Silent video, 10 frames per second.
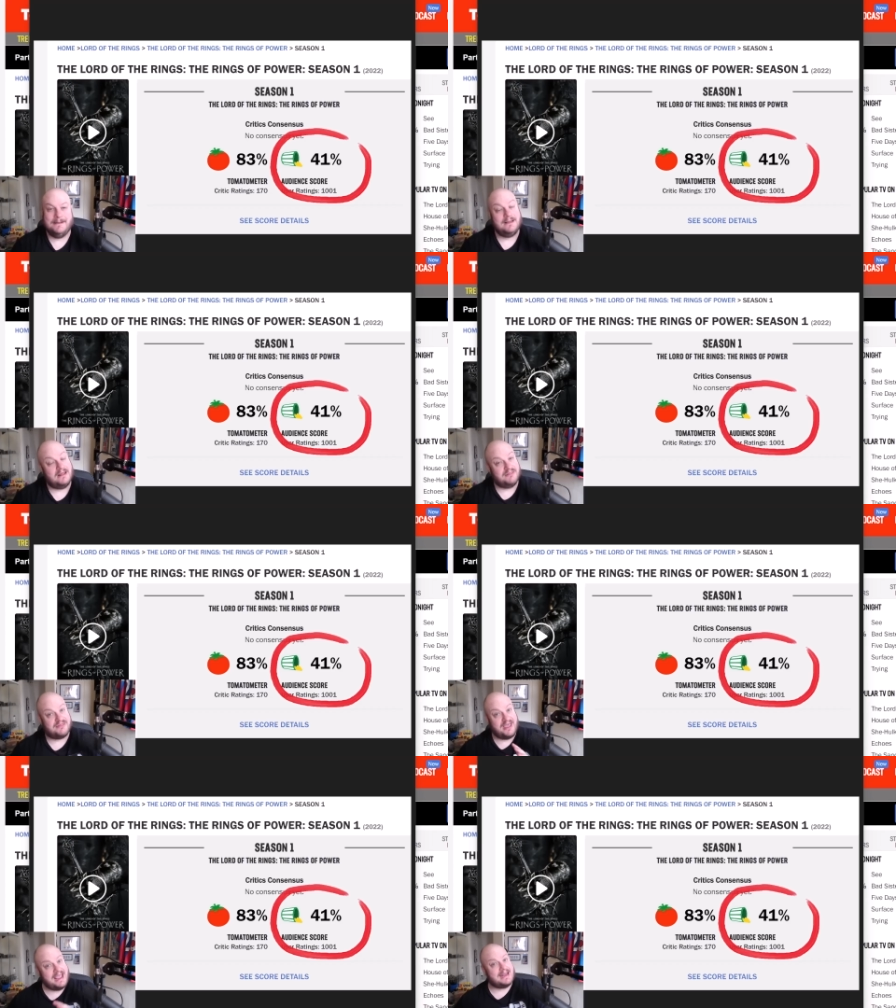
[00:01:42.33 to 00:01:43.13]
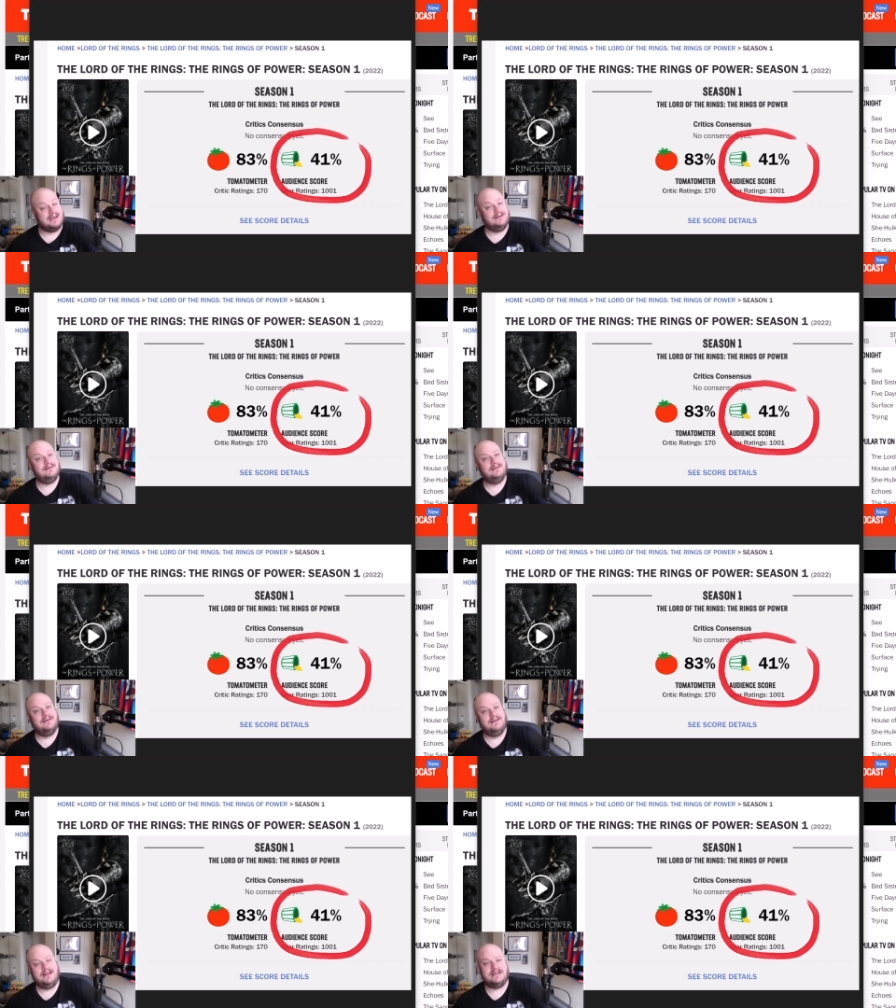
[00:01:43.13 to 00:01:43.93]
And then,
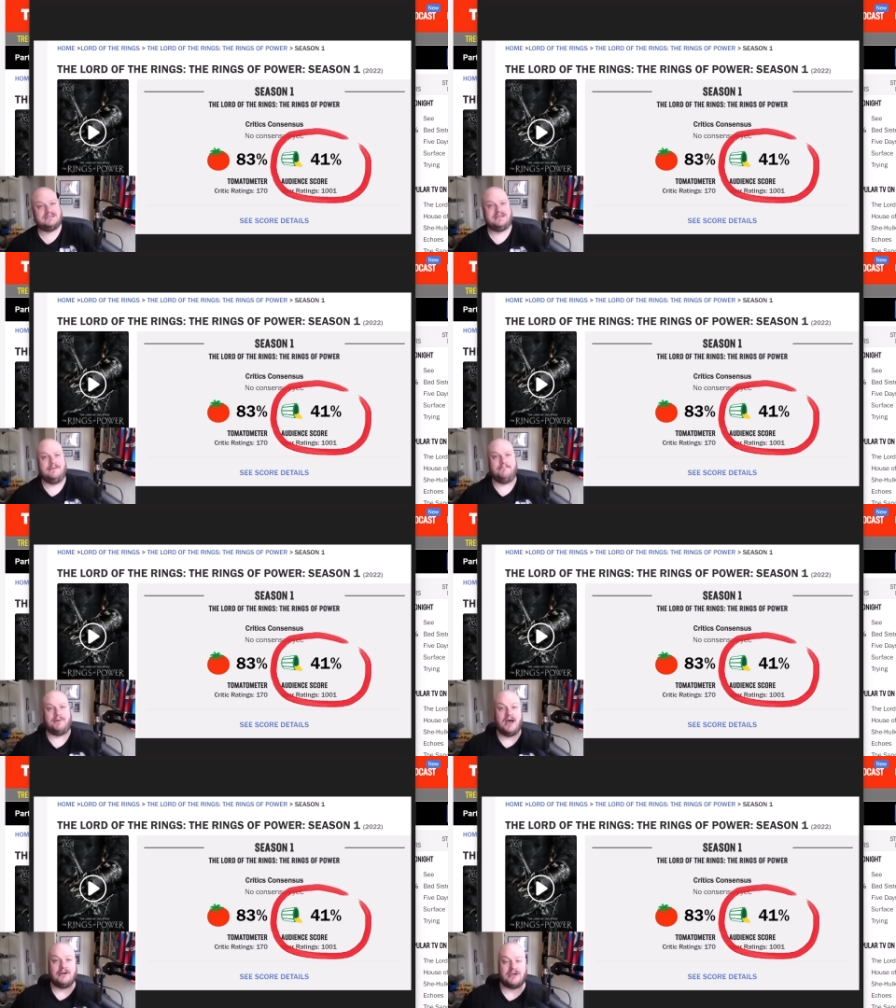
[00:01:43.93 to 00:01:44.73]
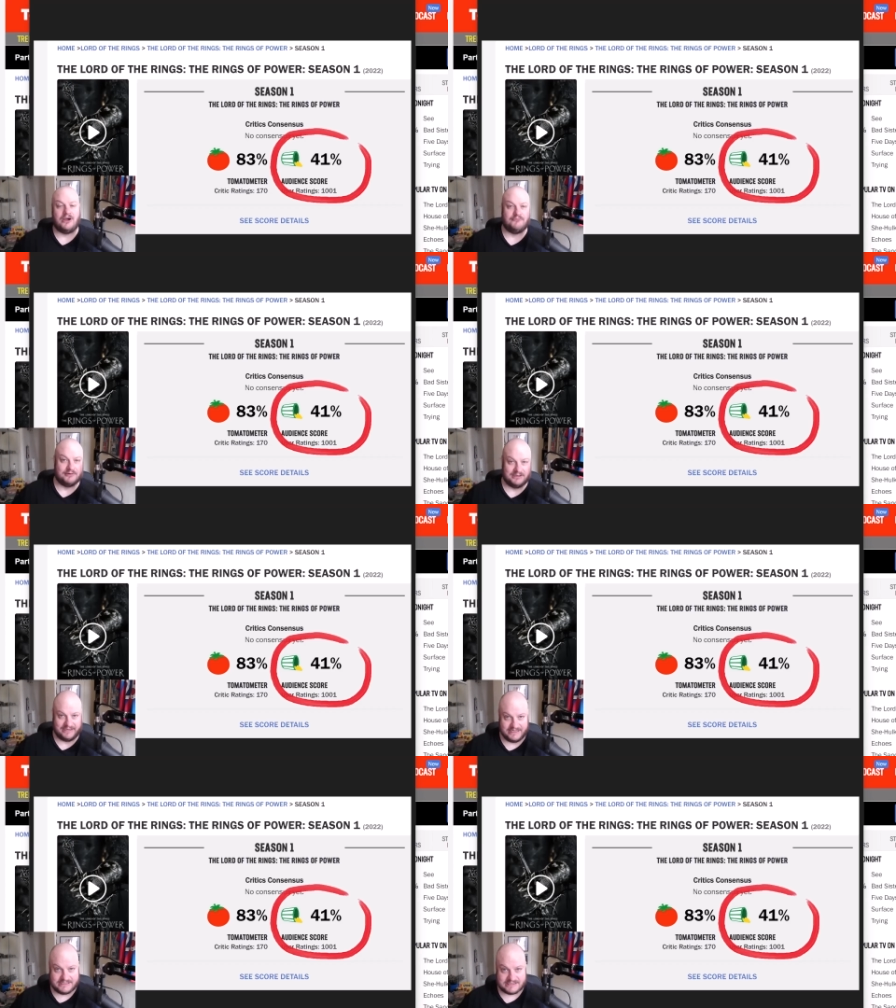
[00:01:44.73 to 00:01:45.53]
as the embargo
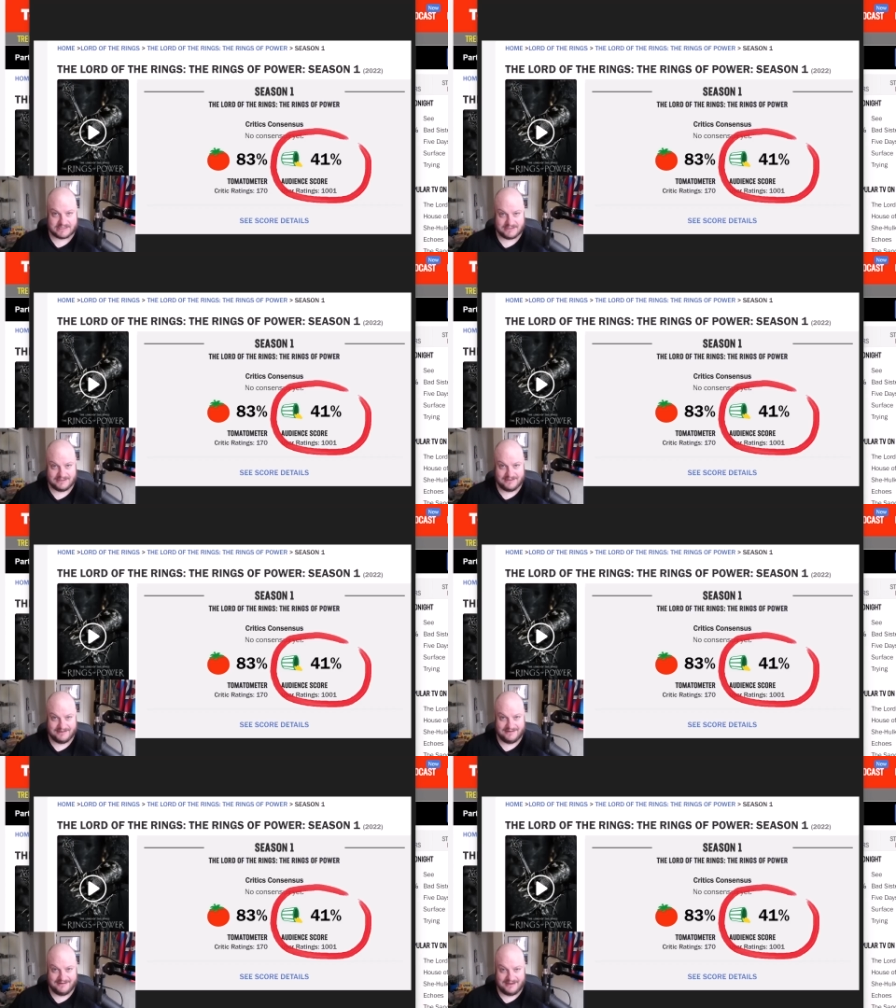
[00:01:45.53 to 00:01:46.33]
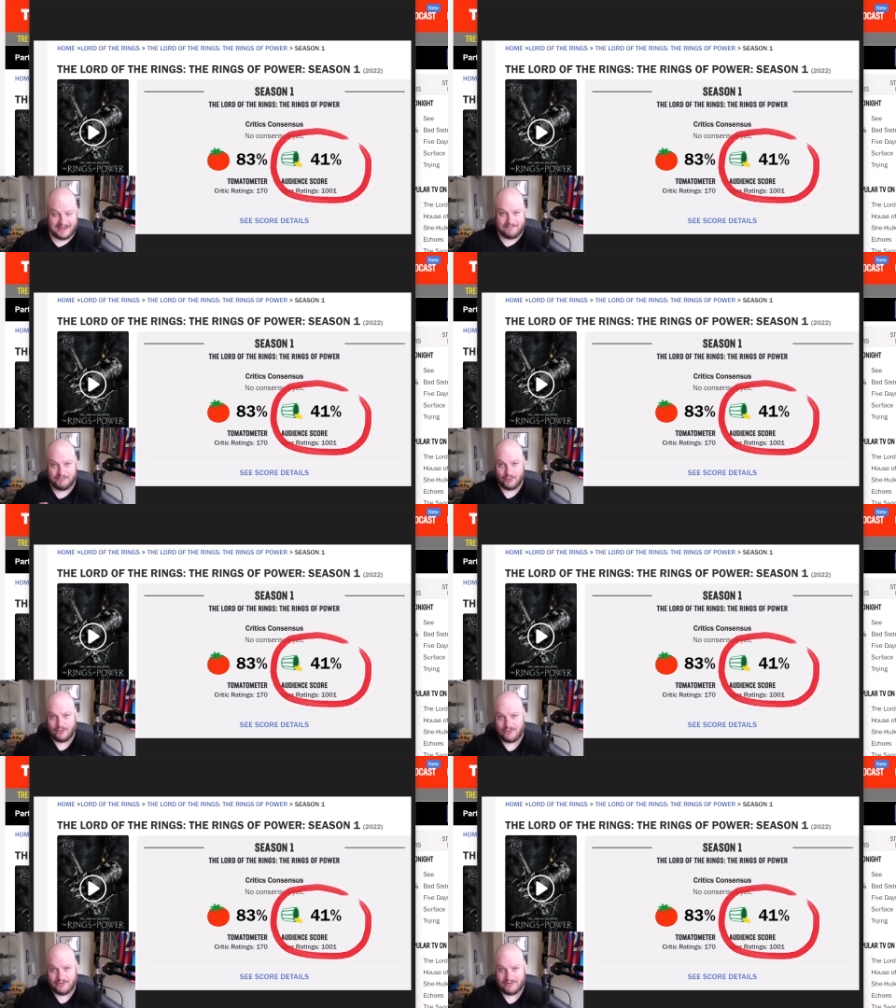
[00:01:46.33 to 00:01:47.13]
released and
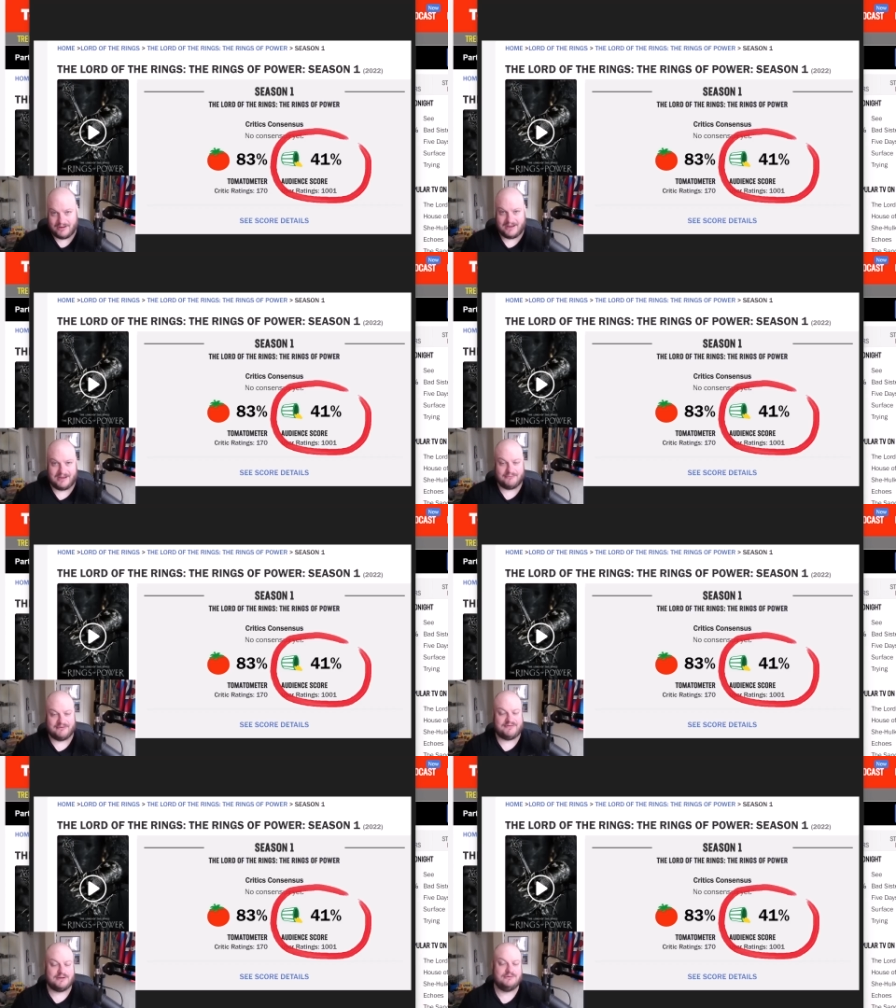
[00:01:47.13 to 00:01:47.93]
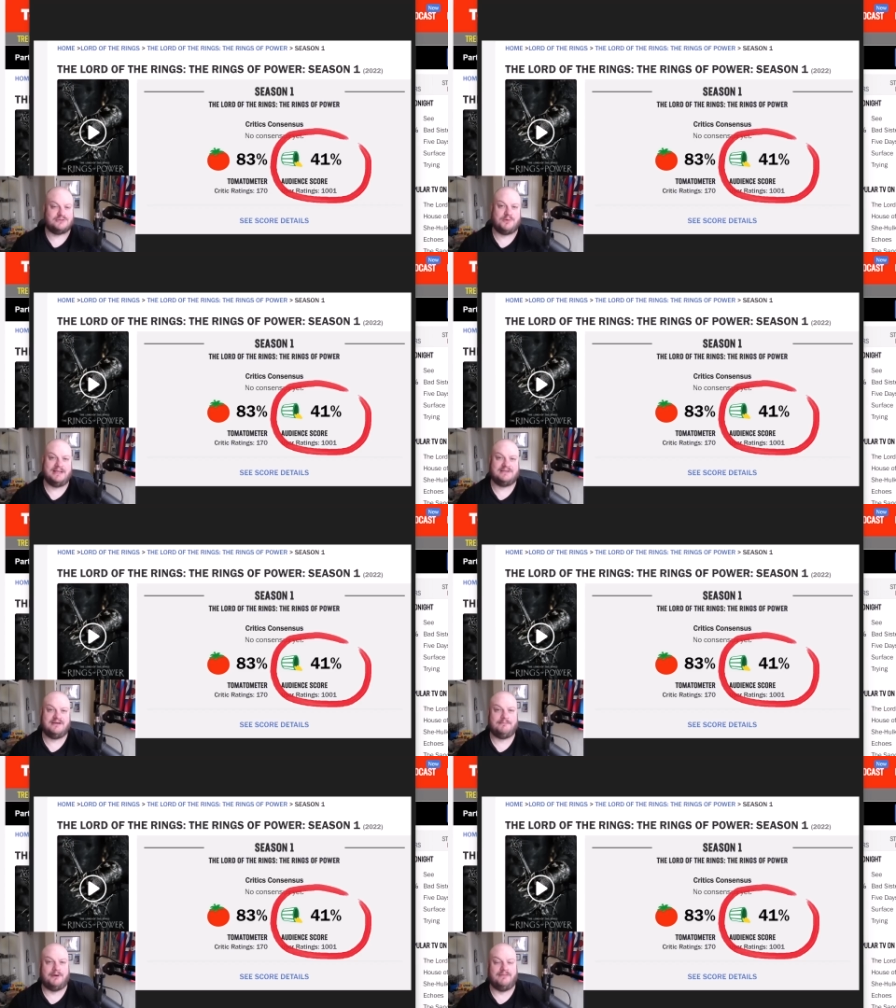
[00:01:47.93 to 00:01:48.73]
more uh, reviews went
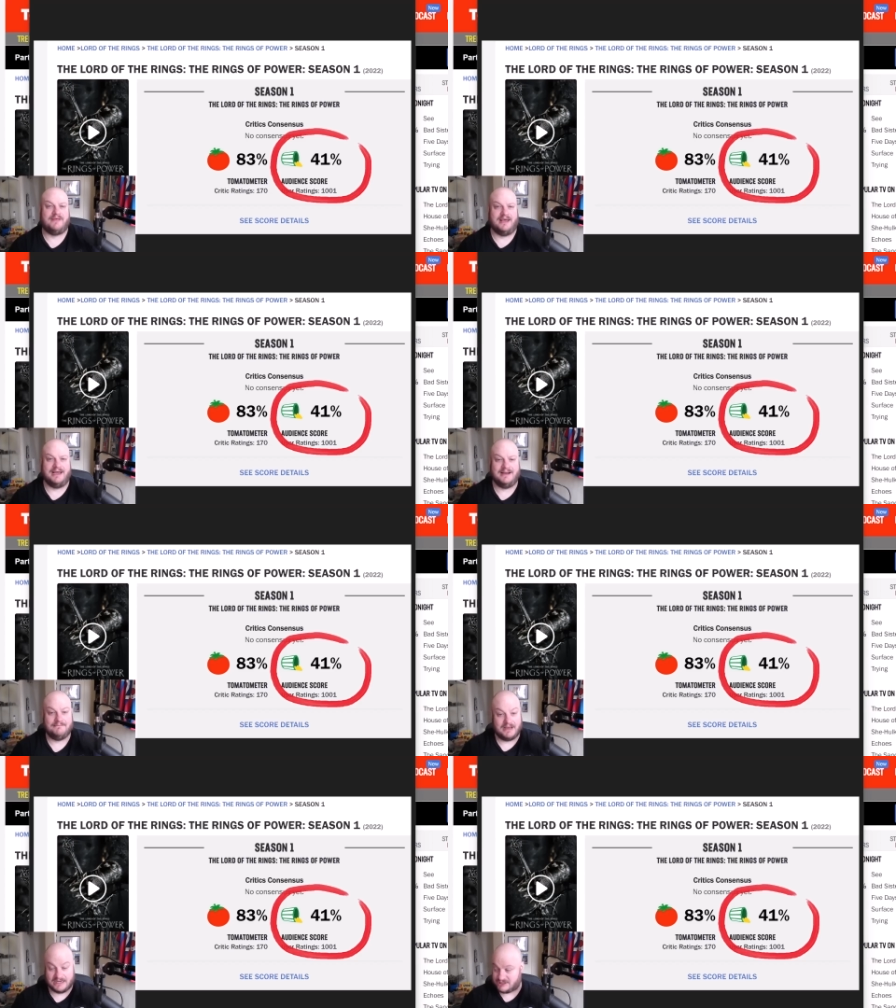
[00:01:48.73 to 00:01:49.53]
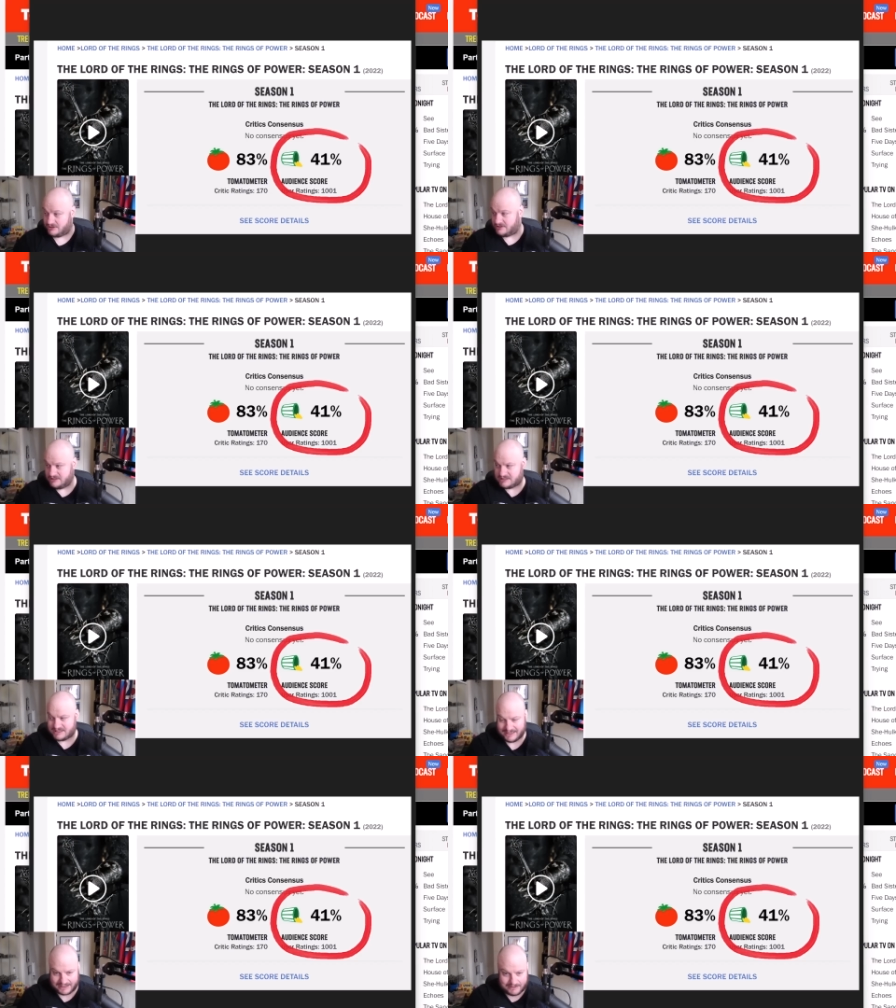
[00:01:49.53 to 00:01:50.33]
up on there, as you can
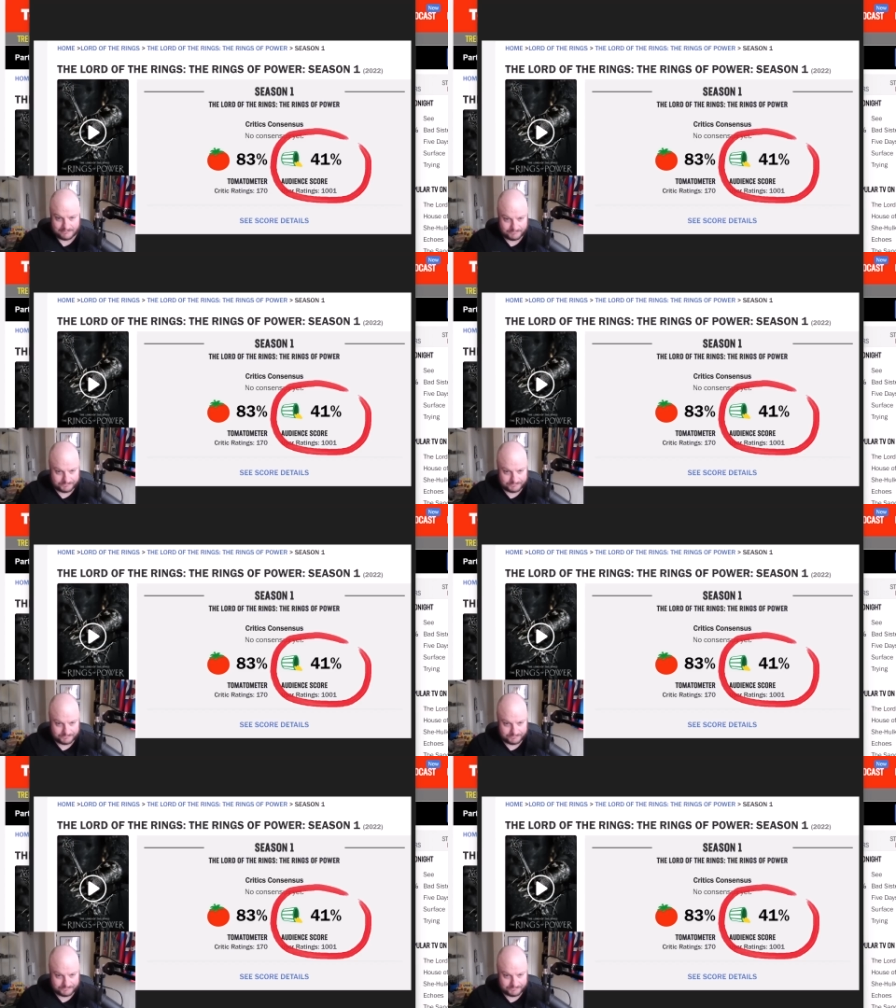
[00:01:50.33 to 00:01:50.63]
see,